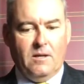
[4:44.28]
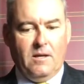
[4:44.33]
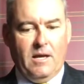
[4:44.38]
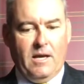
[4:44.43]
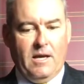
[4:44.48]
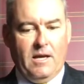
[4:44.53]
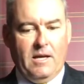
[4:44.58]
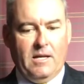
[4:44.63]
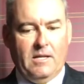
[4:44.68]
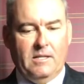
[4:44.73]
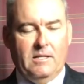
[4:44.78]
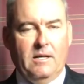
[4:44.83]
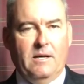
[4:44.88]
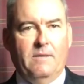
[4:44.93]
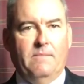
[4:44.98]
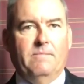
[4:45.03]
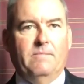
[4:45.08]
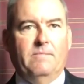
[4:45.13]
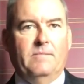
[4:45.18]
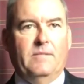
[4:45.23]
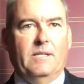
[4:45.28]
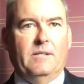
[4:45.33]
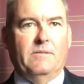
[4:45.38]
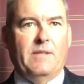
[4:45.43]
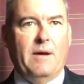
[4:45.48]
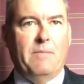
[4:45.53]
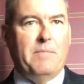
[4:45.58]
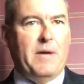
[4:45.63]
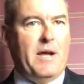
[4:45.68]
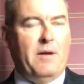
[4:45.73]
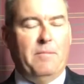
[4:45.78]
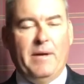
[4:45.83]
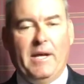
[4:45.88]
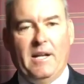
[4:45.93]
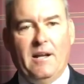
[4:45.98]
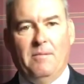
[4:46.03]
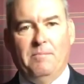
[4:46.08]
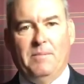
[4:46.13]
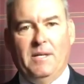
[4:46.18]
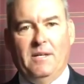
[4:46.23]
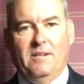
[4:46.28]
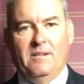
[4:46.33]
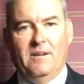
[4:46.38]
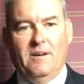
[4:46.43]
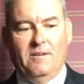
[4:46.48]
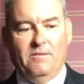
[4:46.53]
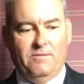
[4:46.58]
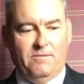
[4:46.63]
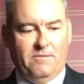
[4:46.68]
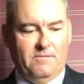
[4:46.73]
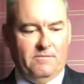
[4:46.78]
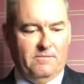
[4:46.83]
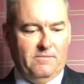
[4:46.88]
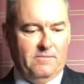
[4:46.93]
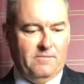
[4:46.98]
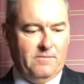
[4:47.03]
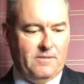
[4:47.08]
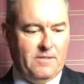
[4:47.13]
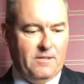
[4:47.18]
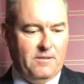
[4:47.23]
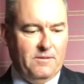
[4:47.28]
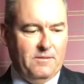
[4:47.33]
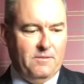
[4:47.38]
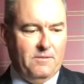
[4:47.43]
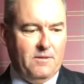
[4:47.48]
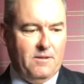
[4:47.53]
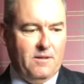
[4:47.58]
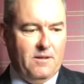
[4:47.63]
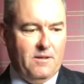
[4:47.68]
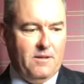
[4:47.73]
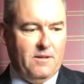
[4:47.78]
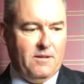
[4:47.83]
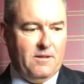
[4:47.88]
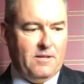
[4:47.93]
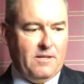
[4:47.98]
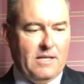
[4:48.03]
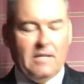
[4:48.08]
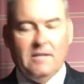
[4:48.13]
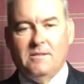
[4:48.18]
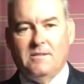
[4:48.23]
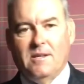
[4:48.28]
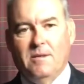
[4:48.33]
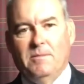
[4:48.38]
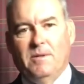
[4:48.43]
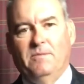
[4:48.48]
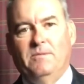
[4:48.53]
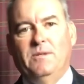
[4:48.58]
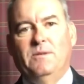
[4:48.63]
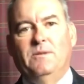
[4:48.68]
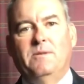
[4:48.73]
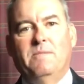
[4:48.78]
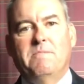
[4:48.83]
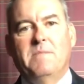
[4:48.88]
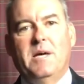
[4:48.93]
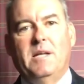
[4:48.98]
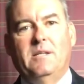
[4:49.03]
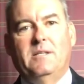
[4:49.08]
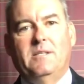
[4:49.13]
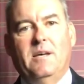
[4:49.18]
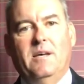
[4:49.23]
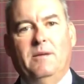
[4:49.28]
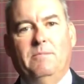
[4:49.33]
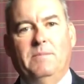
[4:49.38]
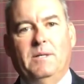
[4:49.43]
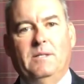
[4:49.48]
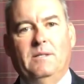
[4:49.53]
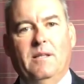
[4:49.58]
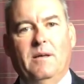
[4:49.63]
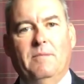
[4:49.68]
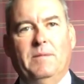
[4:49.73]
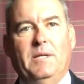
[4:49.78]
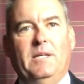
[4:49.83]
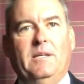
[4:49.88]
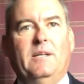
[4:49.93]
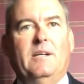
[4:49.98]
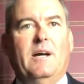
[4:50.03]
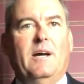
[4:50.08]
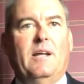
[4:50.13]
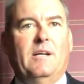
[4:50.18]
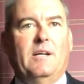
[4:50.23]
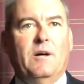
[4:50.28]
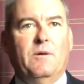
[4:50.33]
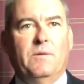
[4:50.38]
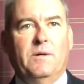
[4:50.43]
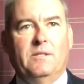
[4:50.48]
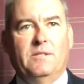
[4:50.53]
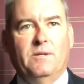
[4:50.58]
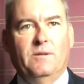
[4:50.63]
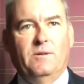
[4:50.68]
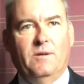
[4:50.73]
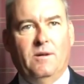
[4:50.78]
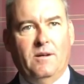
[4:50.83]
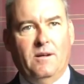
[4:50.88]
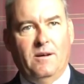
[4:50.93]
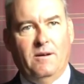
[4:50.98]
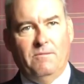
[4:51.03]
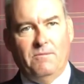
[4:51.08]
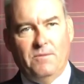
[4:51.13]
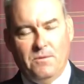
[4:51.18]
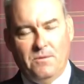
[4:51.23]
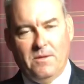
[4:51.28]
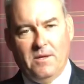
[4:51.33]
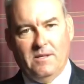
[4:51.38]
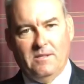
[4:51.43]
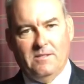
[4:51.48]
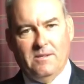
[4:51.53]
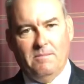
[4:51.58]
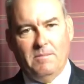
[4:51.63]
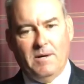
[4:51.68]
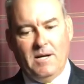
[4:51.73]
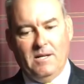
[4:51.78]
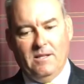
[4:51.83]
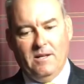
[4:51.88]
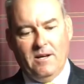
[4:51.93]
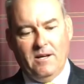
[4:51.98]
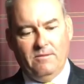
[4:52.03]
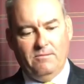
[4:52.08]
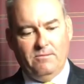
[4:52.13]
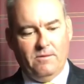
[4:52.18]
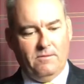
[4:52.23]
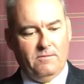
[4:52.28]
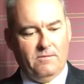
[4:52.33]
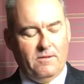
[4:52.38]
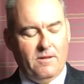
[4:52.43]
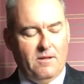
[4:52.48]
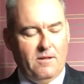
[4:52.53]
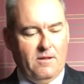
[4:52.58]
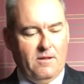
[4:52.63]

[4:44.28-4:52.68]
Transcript: And, that may or may not be enough to get some of you to meditate, but let me kind of go into a few things in my life of